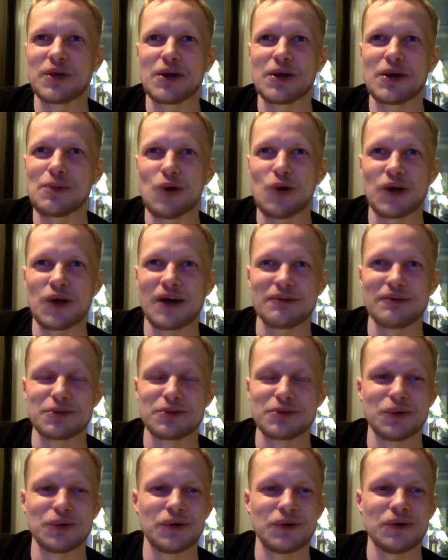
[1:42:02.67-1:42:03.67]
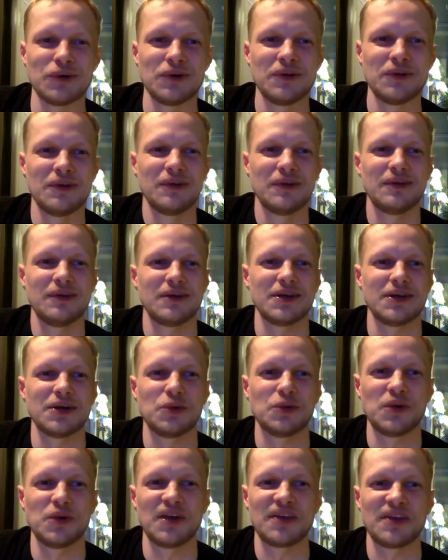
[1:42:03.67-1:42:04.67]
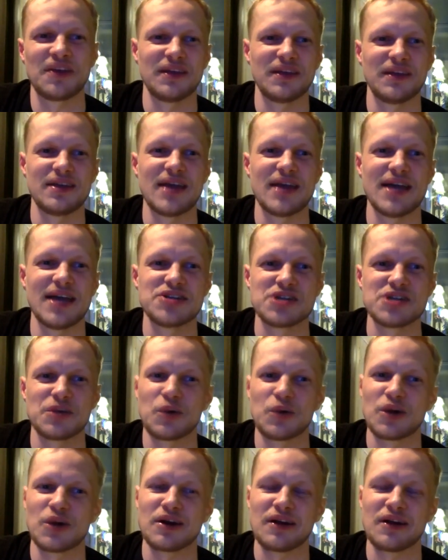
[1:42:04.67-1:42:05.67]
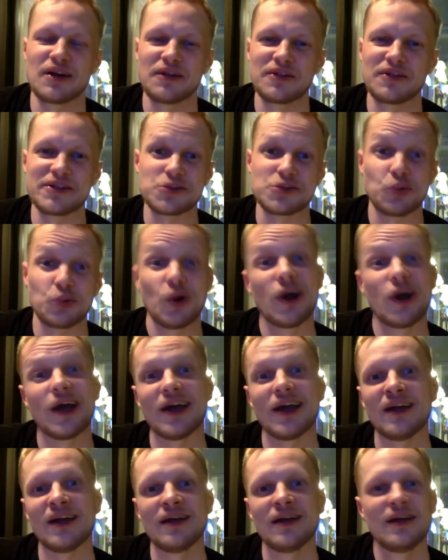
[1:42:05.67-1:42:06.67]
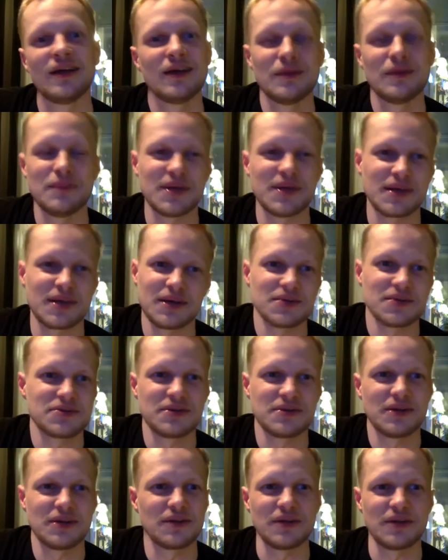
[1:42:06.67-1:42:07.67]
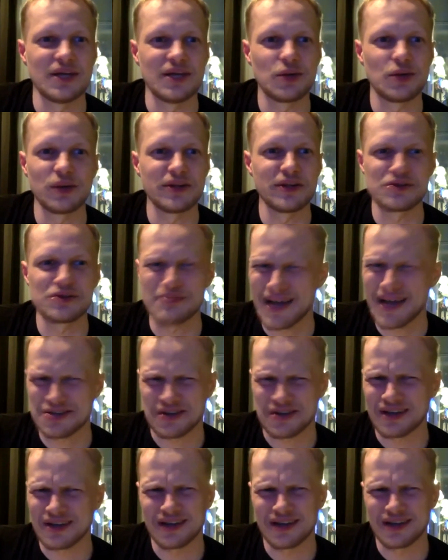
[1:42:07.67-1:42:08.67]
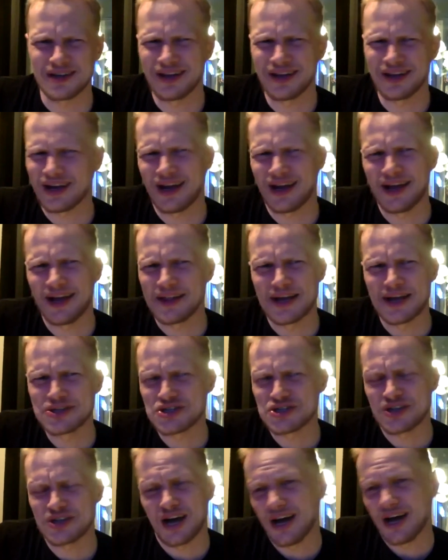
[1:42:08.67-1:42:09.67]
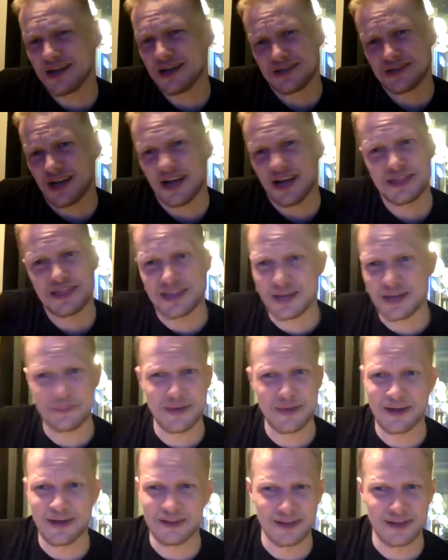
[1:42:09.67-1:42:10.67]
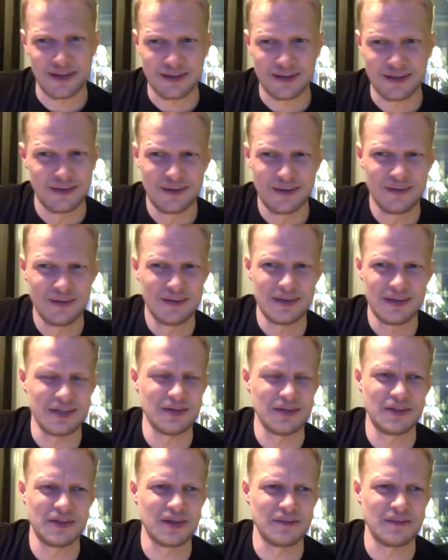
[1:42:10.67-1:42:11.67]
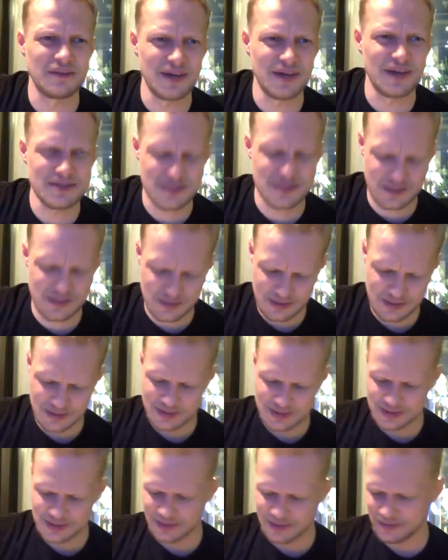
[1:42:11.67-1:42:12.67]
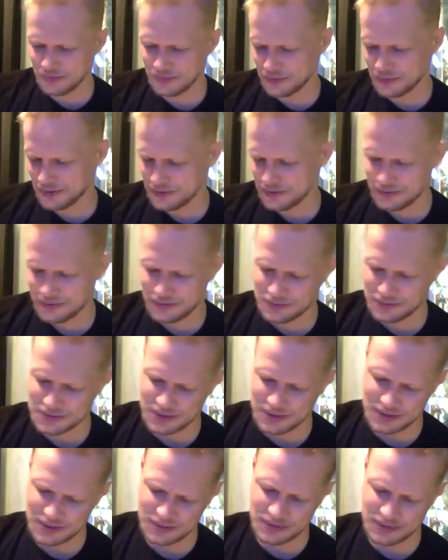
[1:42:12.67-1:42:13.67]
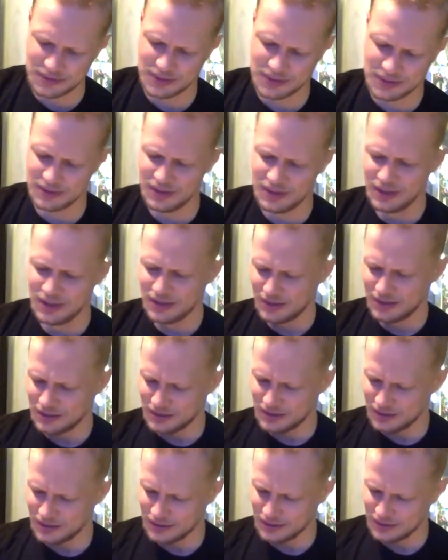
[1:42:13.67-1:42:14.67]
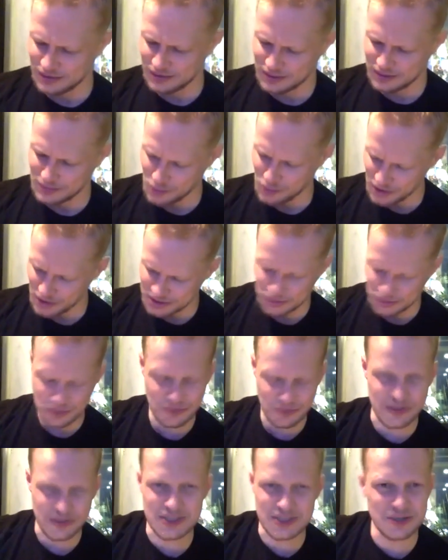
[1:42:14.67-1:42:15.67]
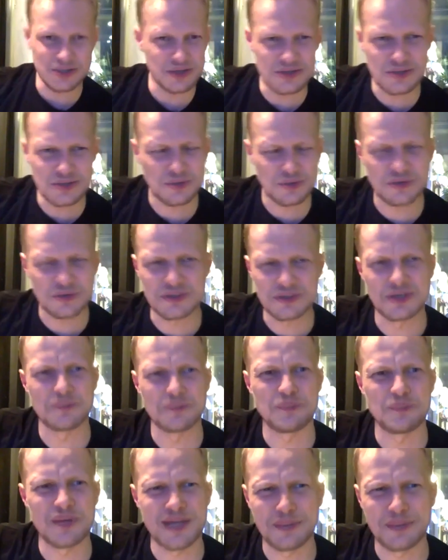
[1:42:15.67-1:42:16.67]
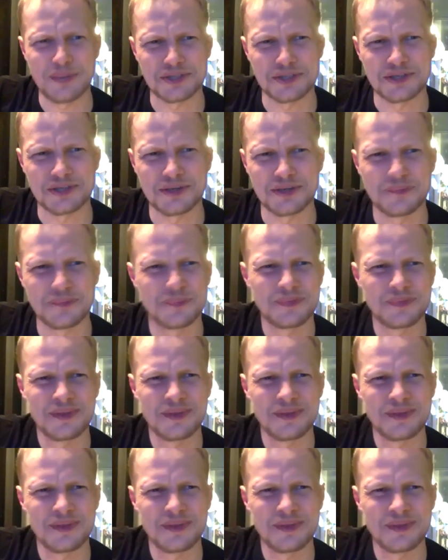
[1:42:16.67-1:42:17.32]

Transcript: we are more comfortable, you know, with engaging one another this way, because, you know, that equally there's magic in it. And, like, I, I just, I, I think about, like, you know, the Gvantsas of the world, you know, the, the, the Marks of the world, the Antonios of the world, you know, being able to